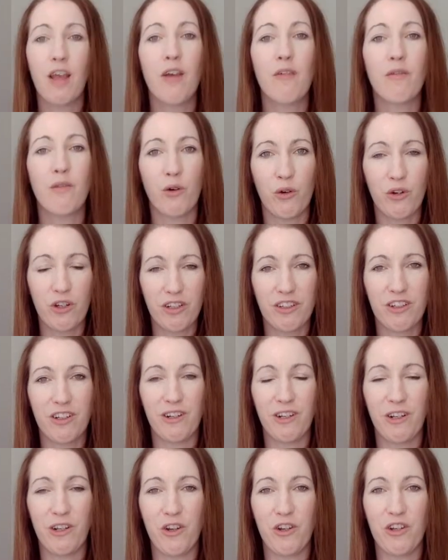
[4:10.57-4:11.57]
For
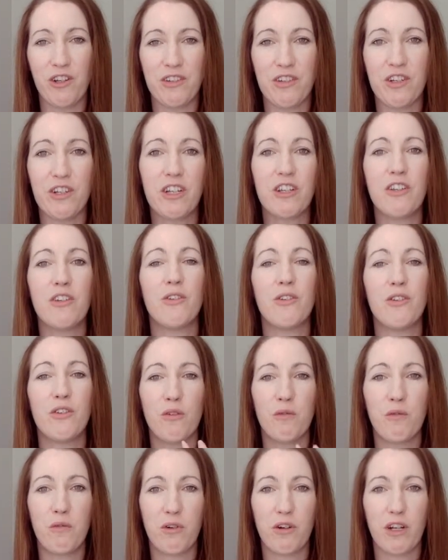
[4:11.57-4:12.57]
auditory learners, you can use
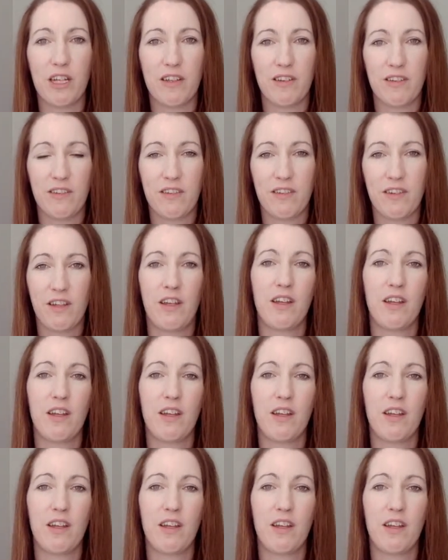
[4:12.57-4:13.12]
your voice.